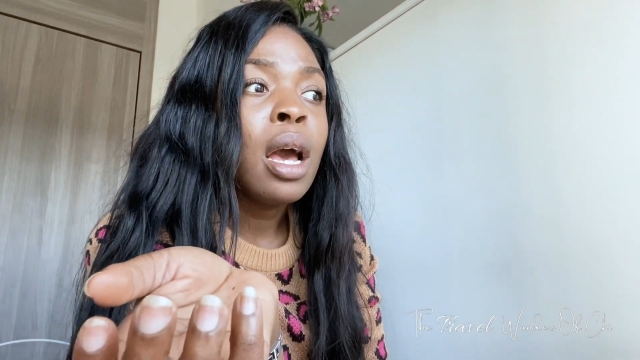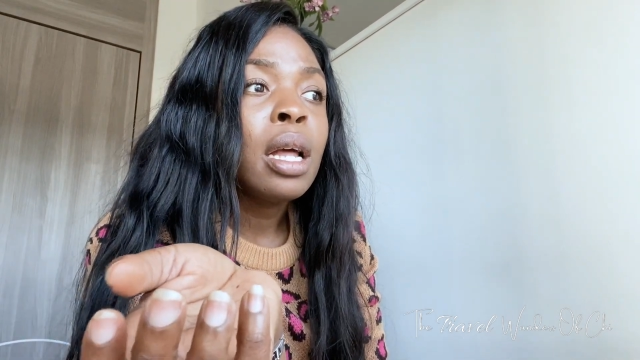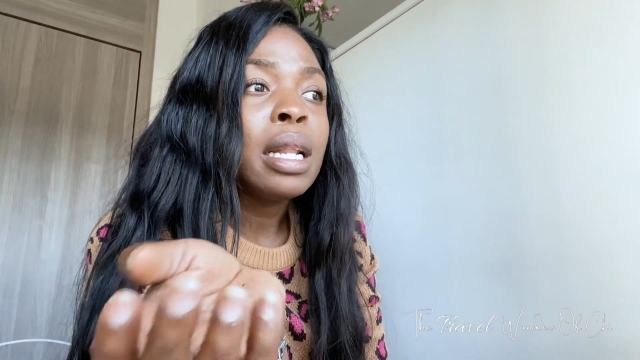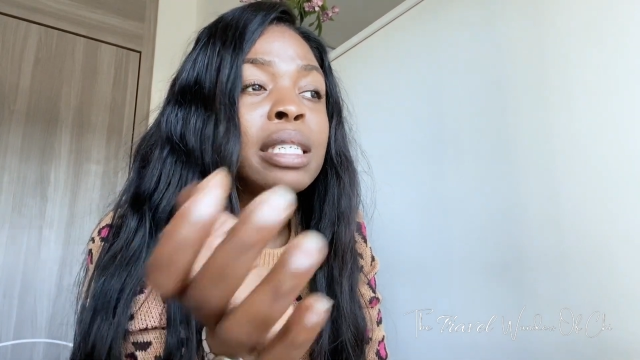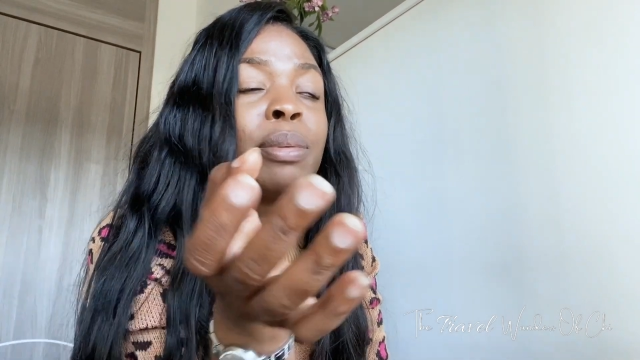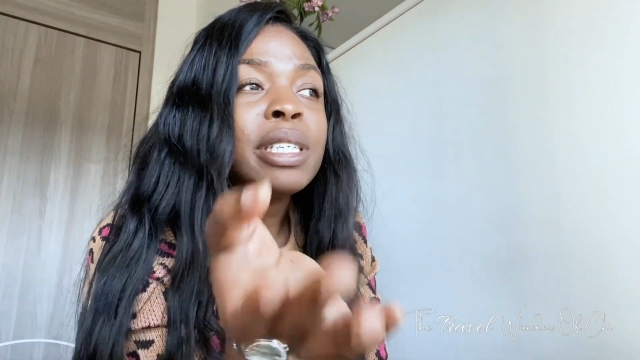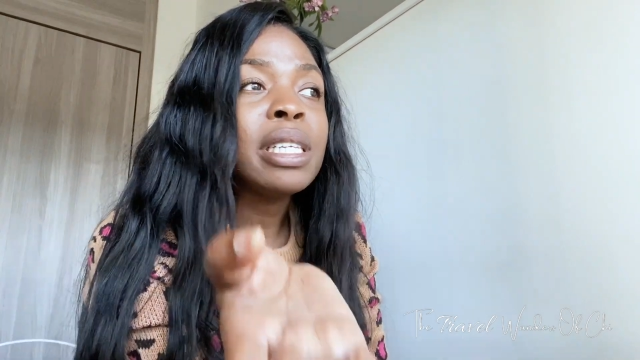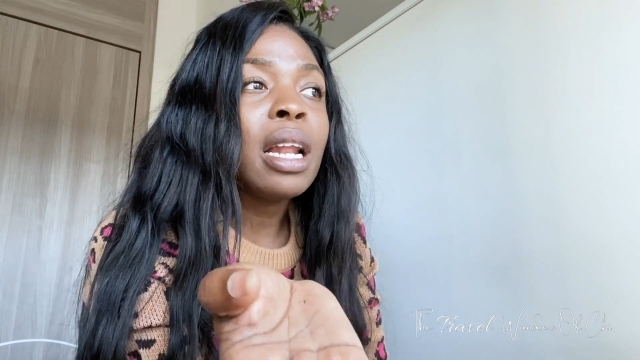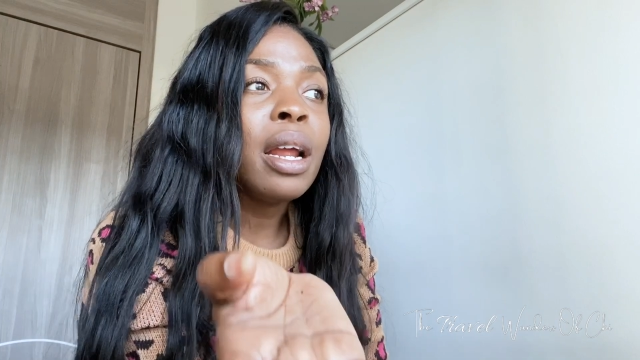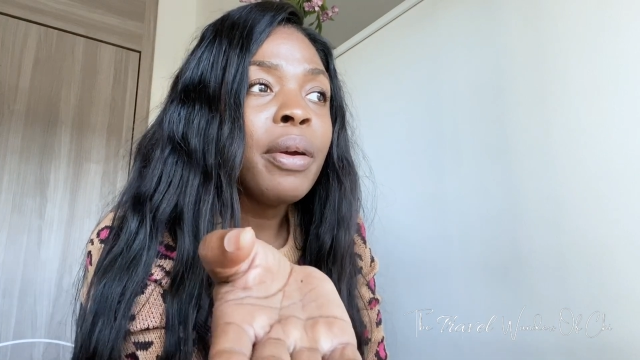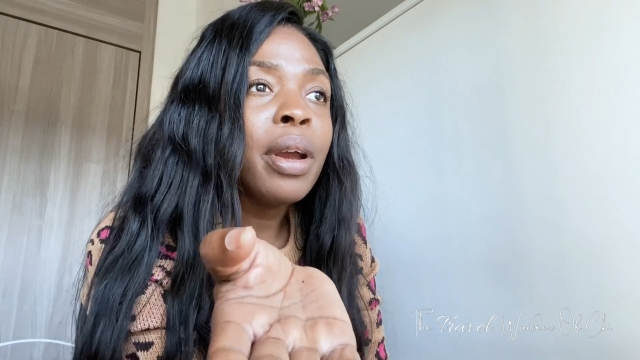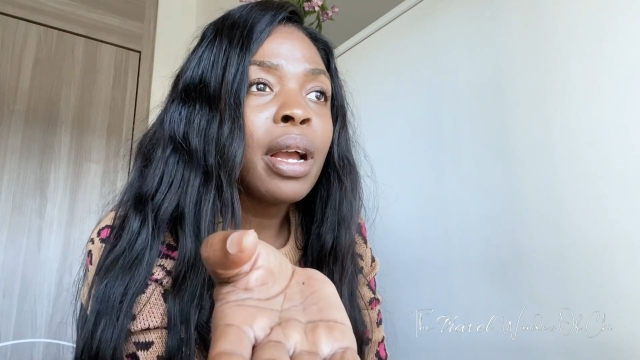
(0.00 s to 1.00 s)
that's my
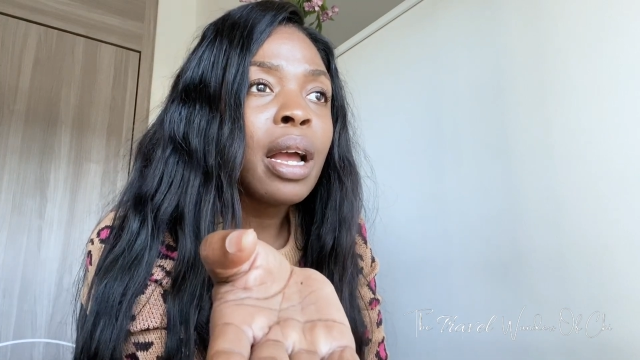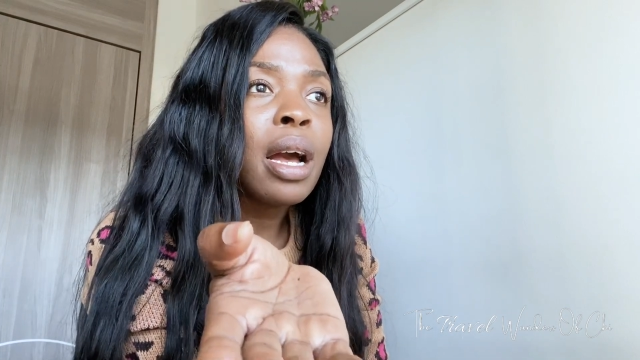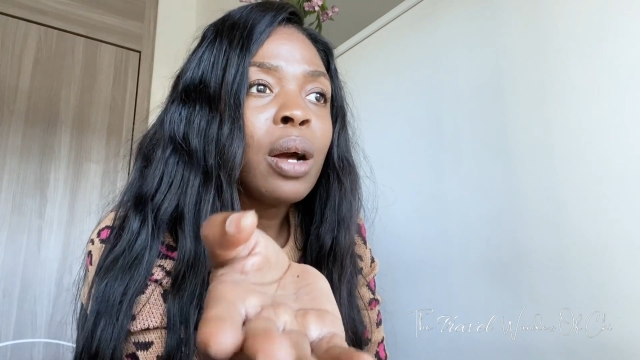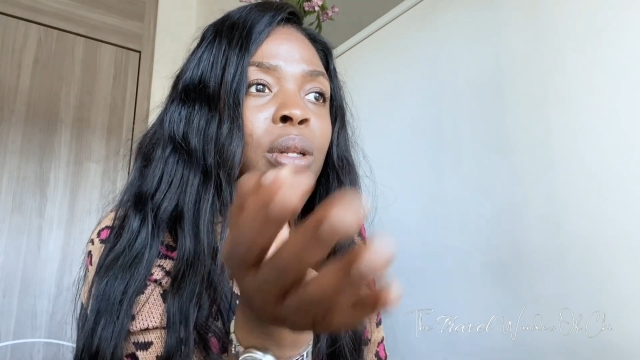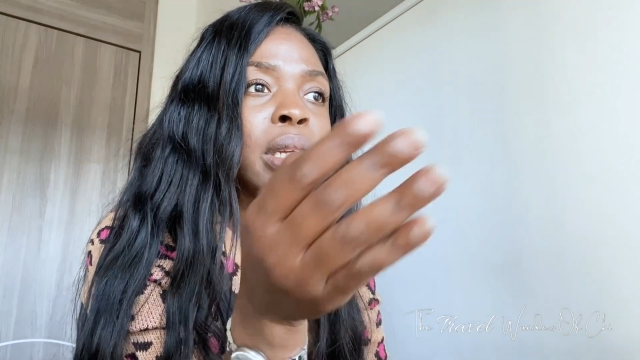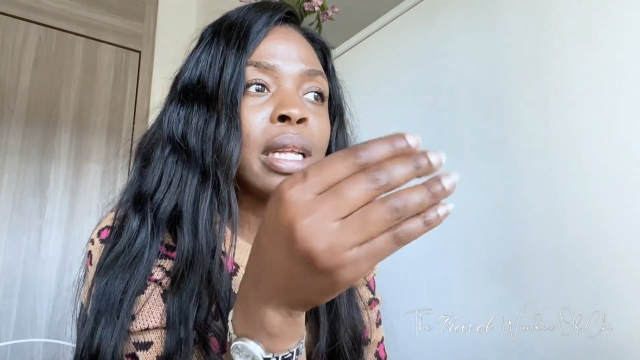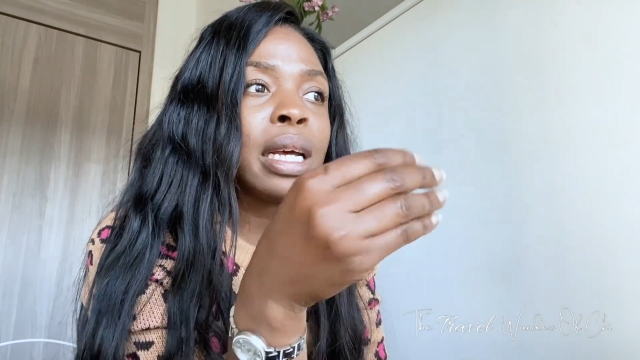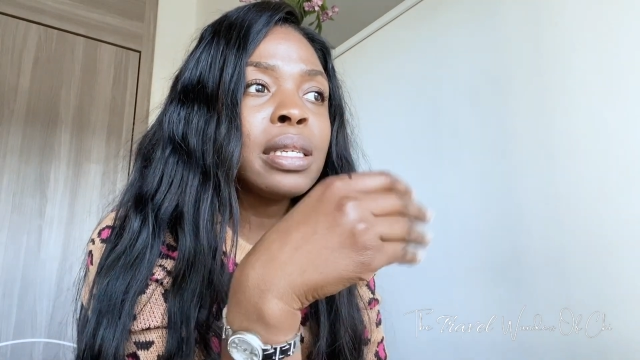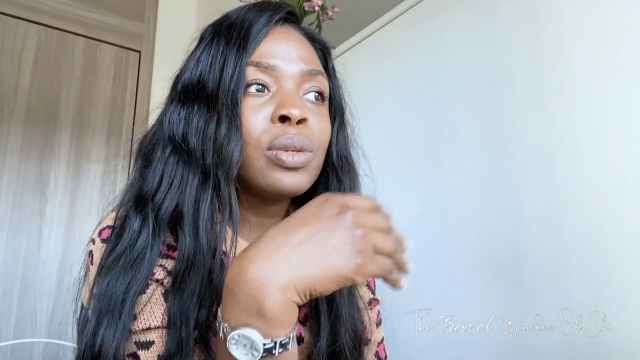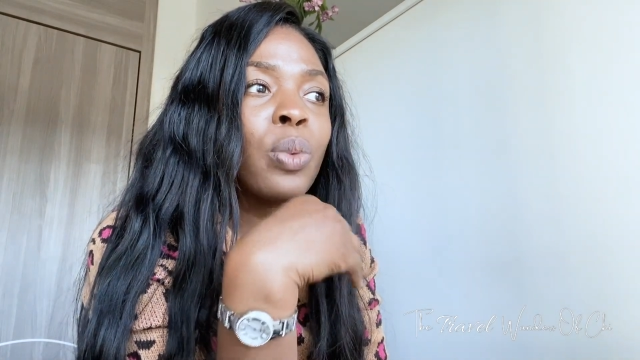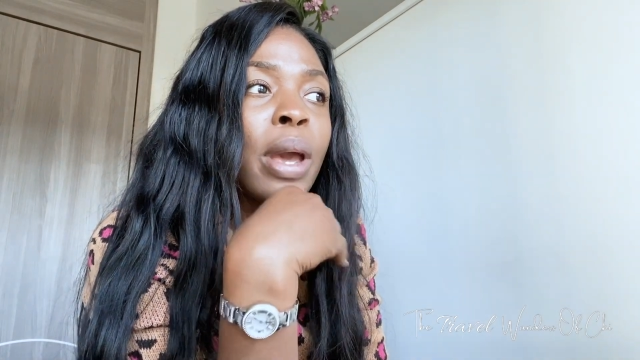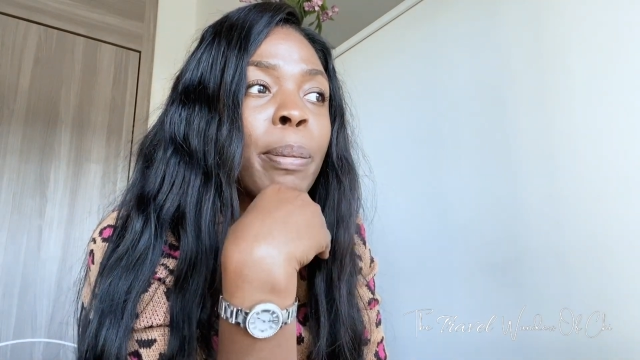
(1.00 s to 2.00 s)
salary account, and
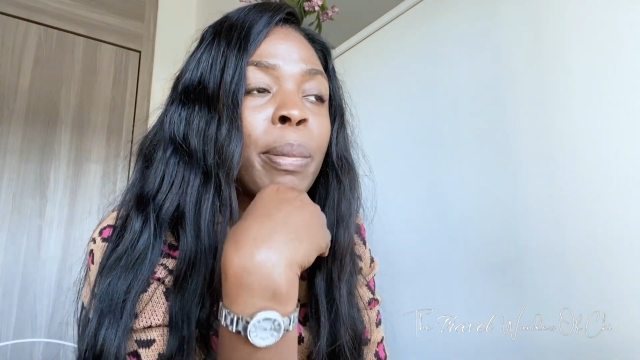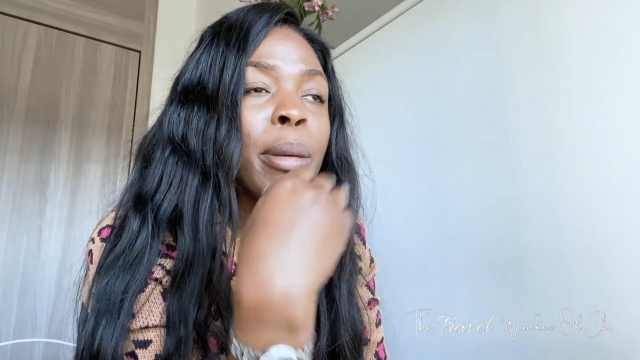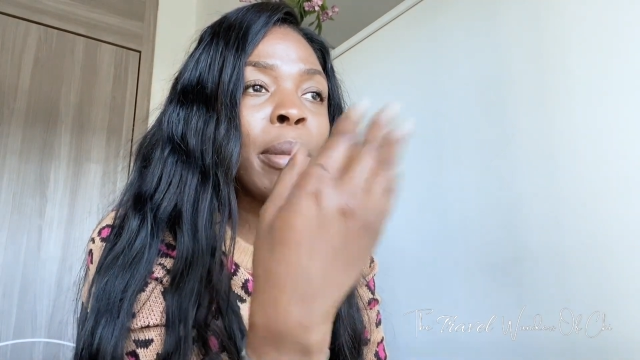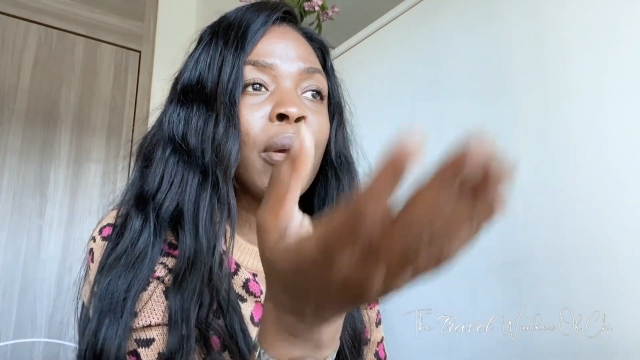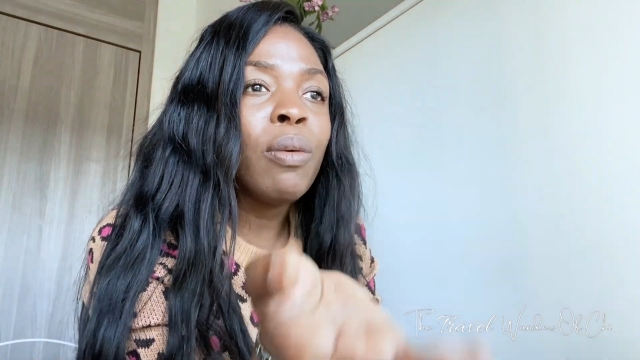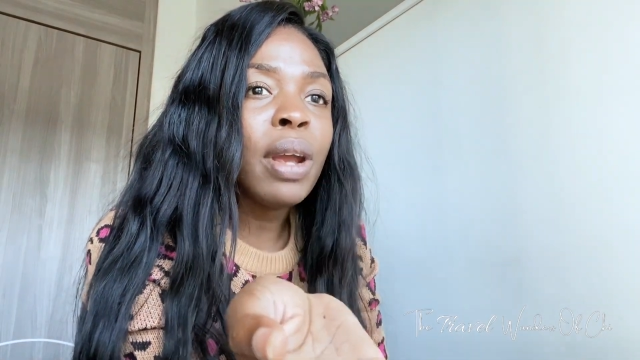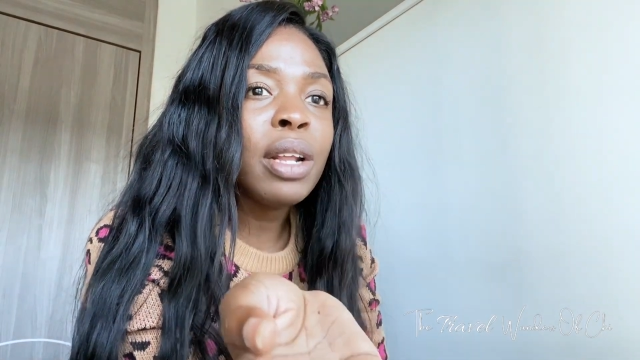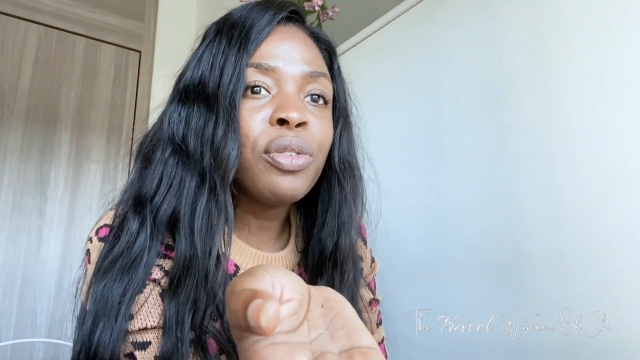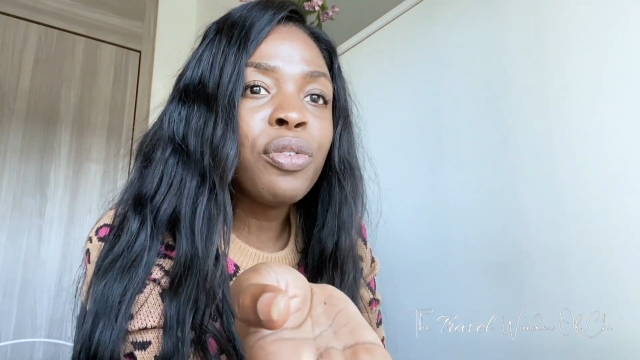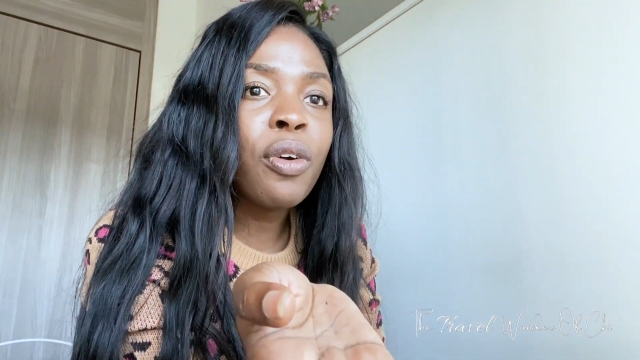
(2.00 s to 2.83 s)
that's where I pay my rent